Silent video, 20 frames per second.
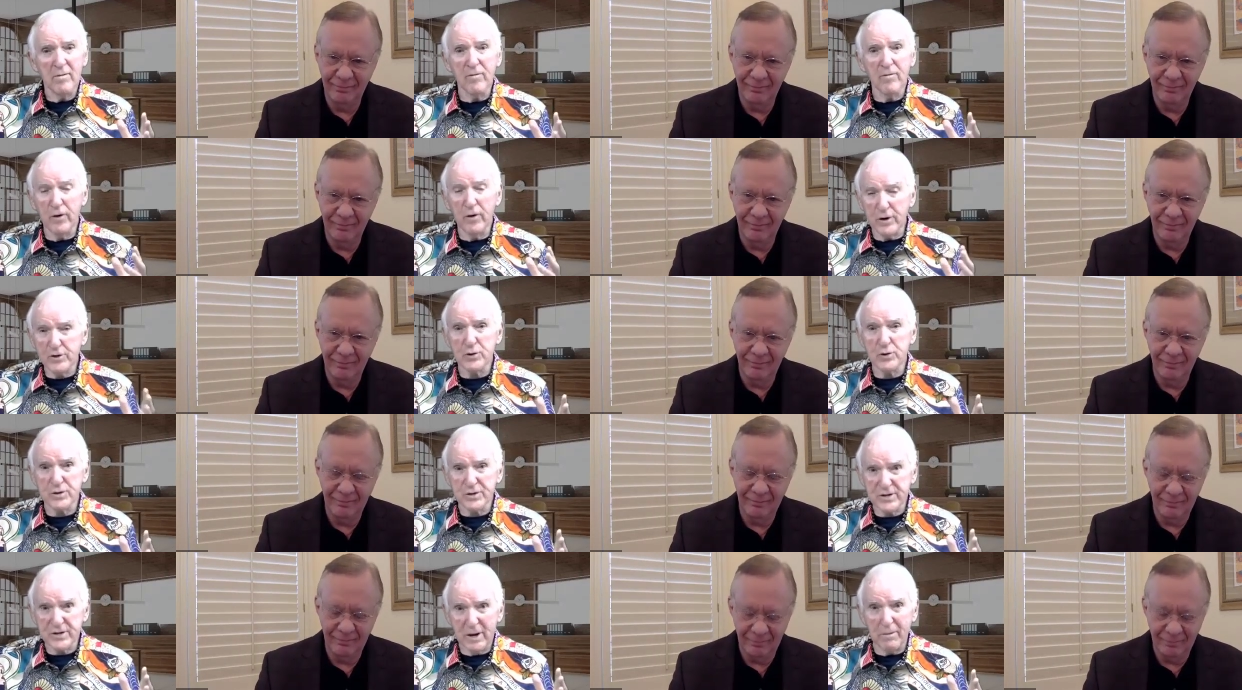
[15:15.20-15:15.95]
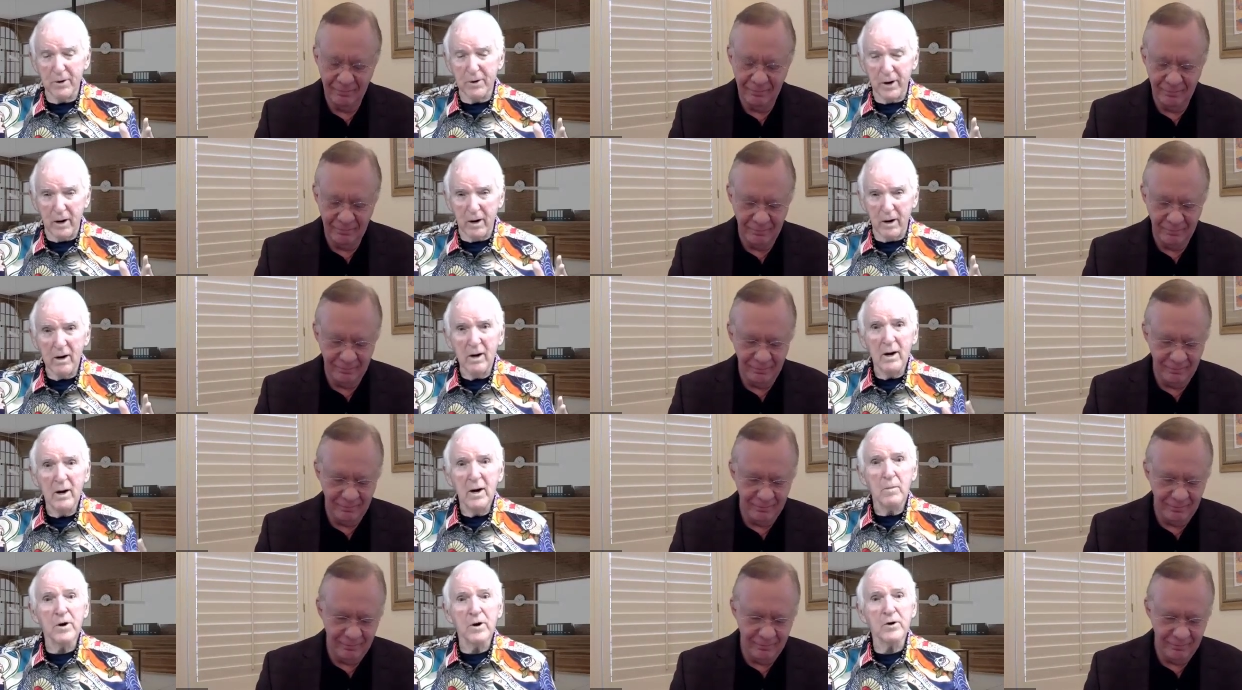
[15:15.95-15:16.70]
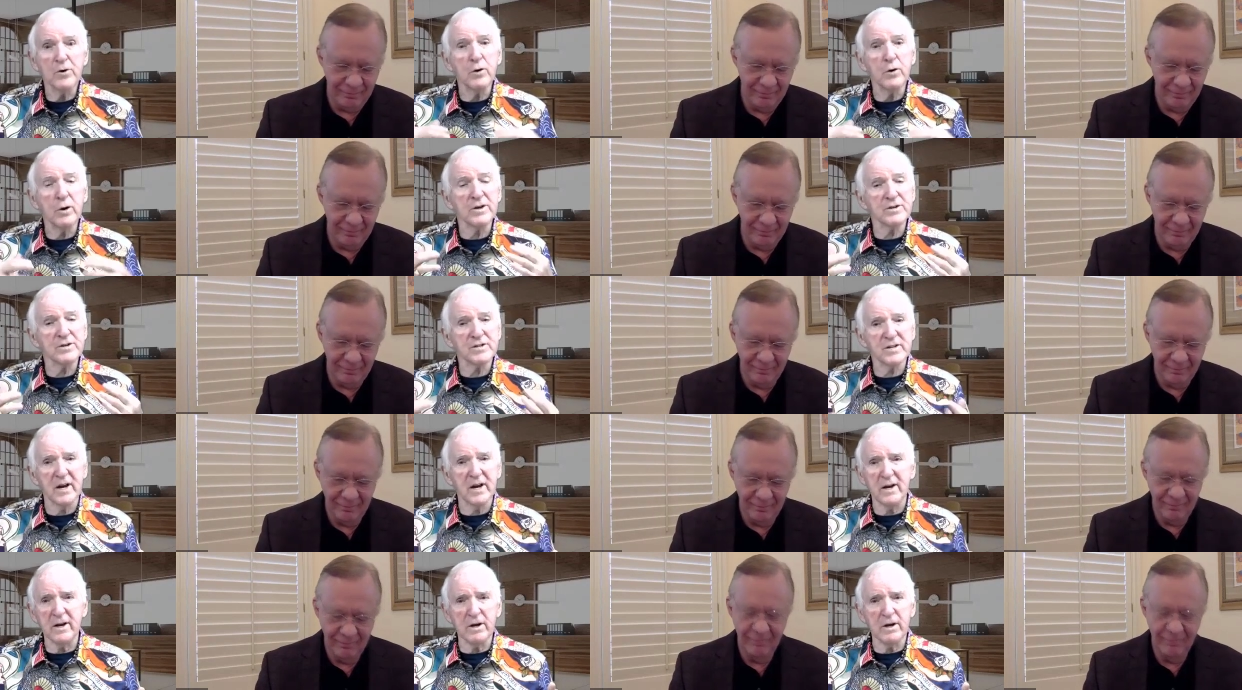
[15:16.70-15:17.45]
Speaker 1: virtual seminar, but you can
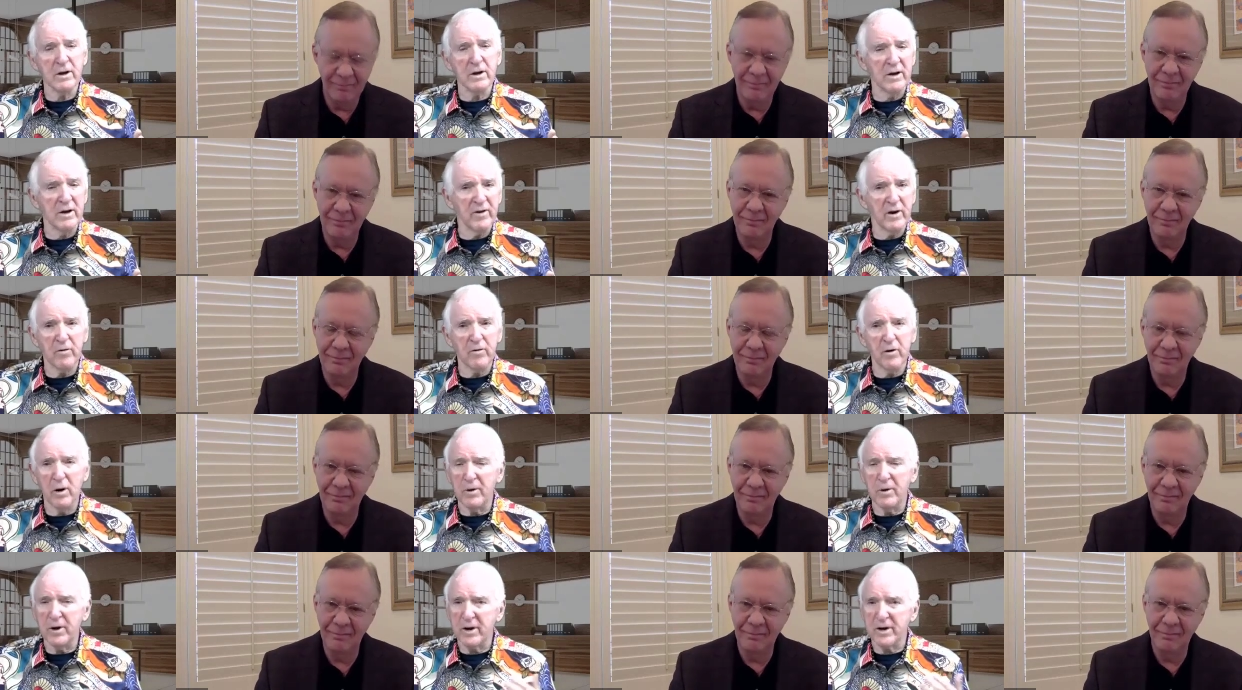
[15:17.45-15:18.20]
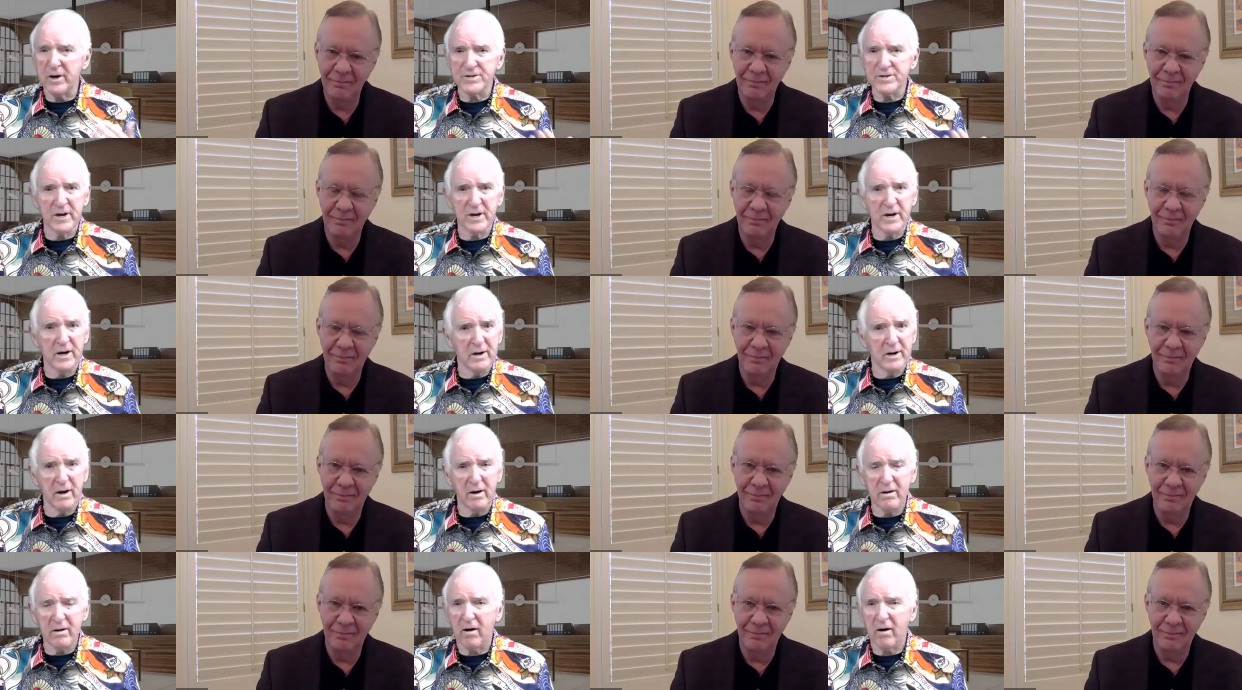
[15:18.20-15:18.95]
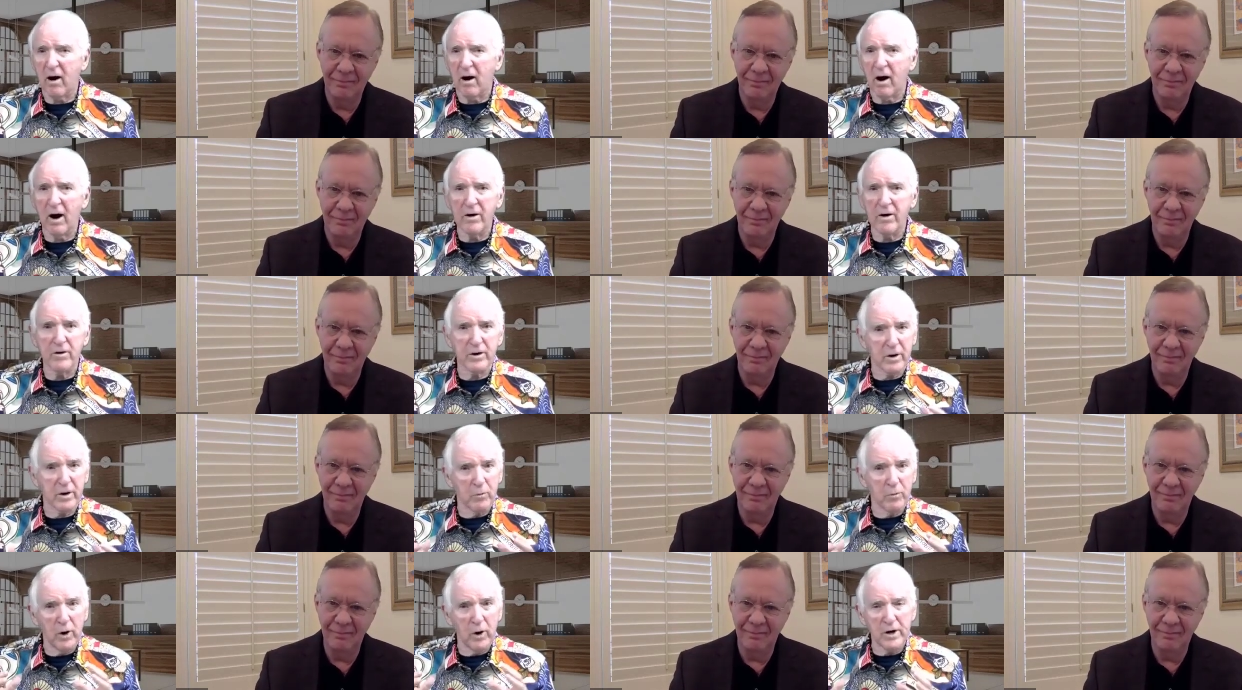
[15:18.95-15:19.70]
sit in your living room, or you can sit in your car,
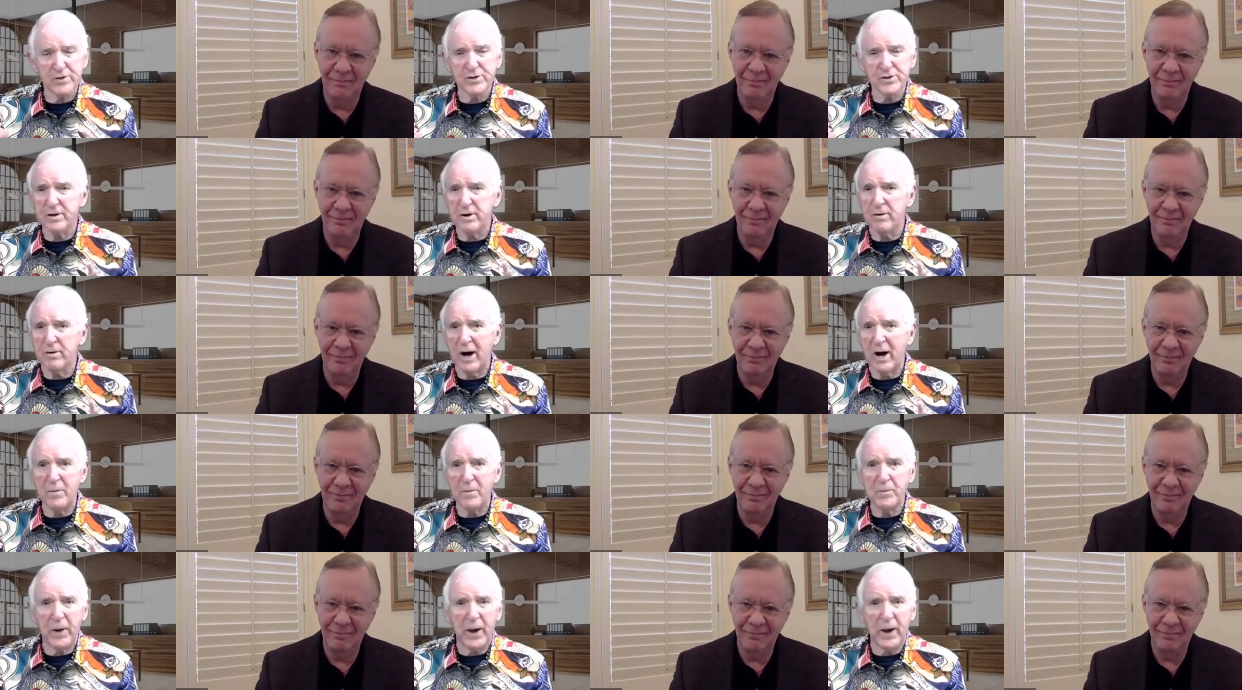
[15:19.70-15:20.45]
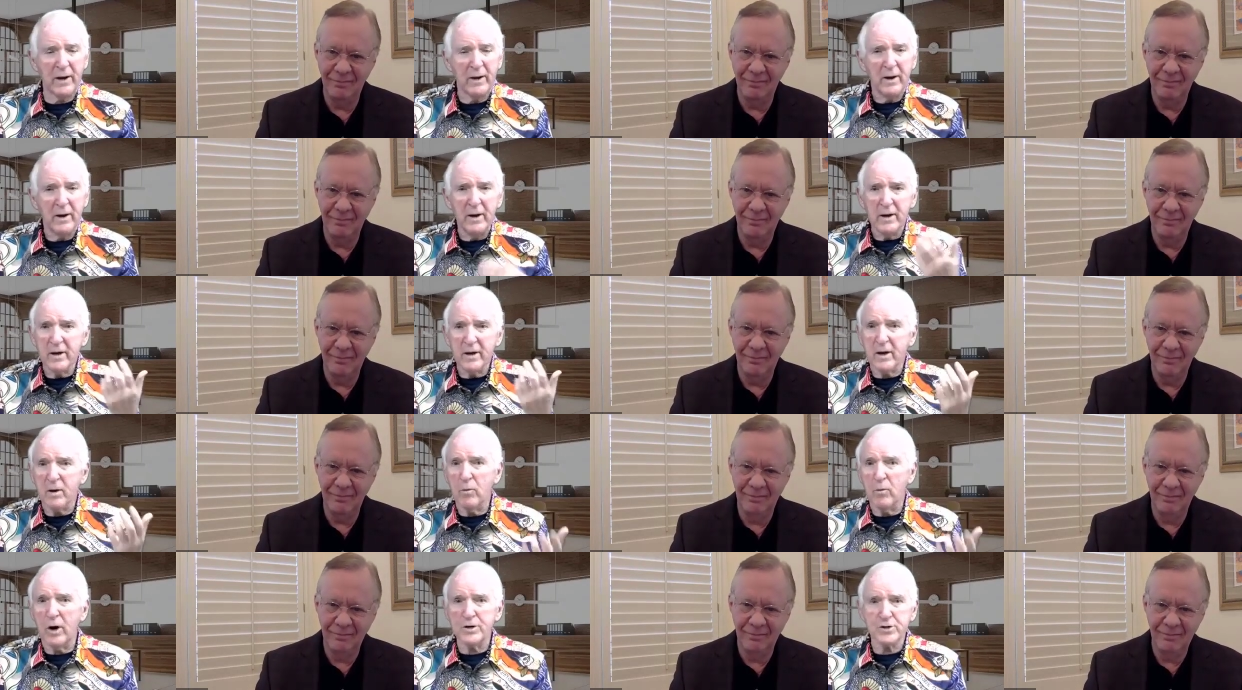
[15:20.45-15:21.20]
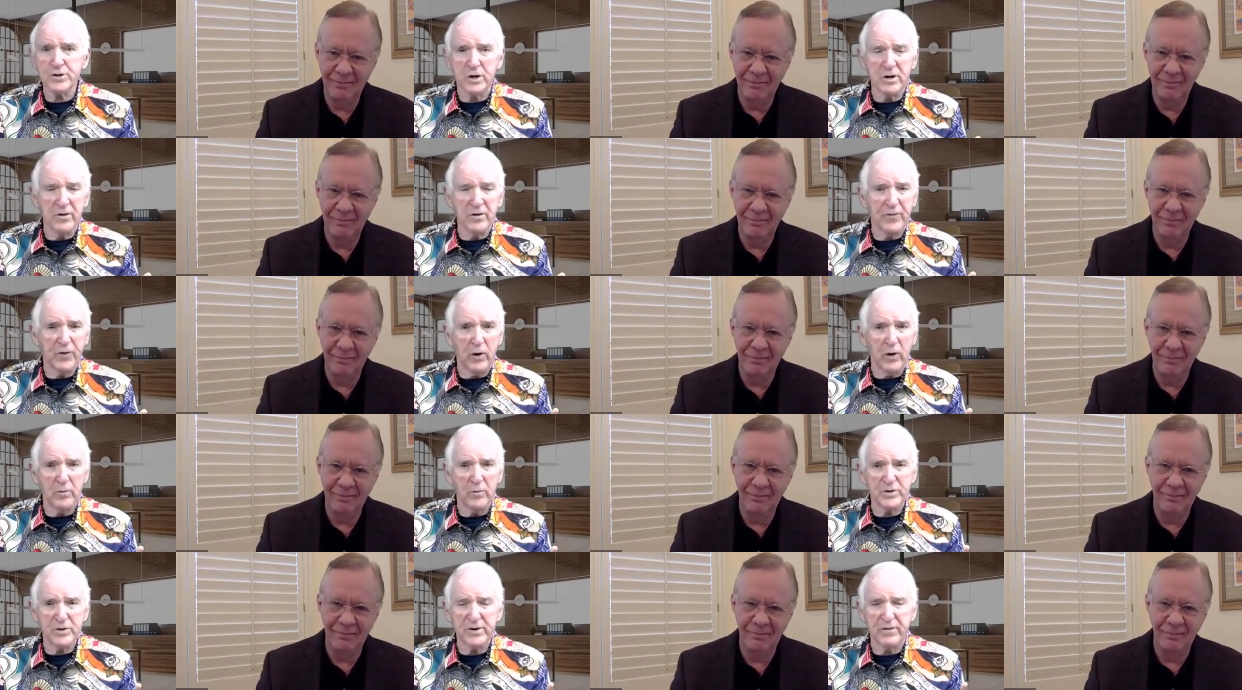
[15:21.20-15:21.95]
you can watch on your iPad, you can watch on your
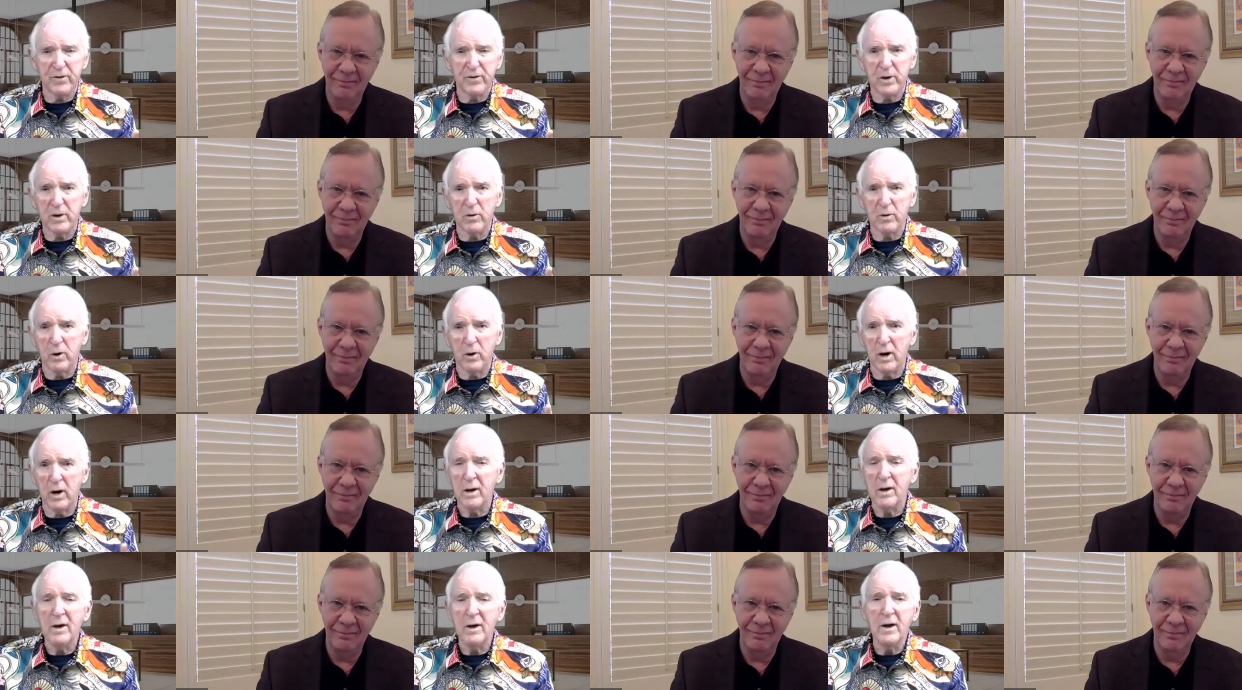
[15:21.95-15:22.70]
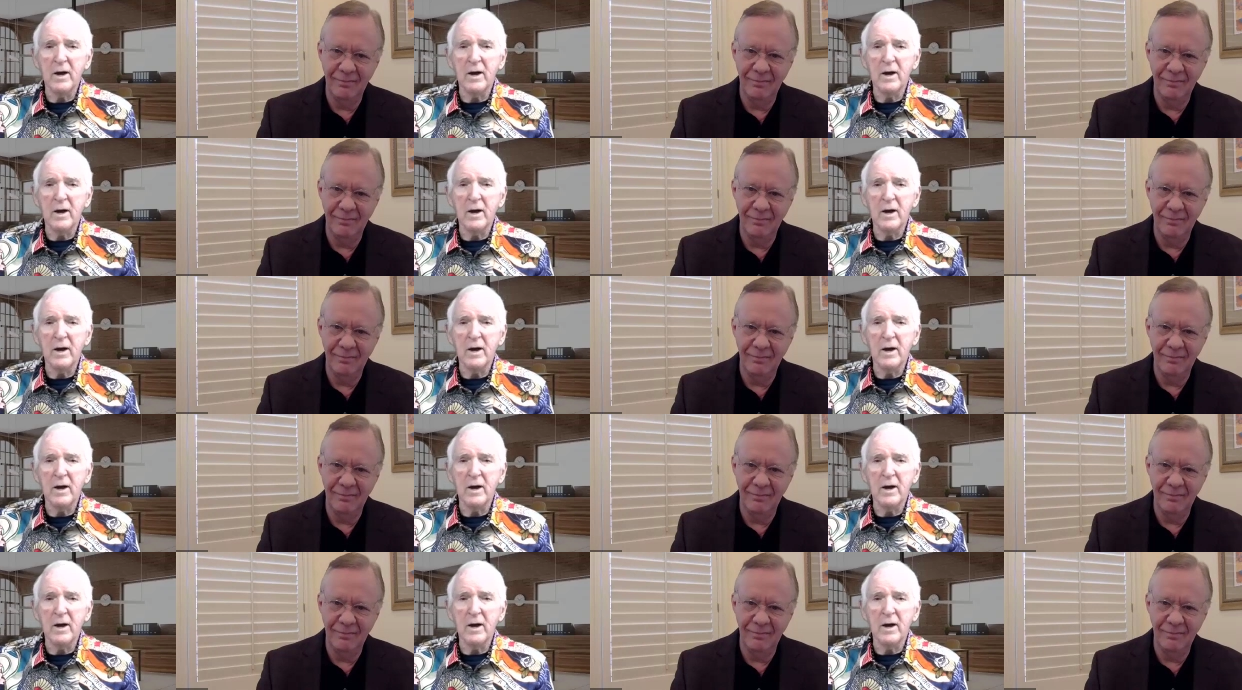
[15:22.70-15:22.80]
phone, whichever way you want.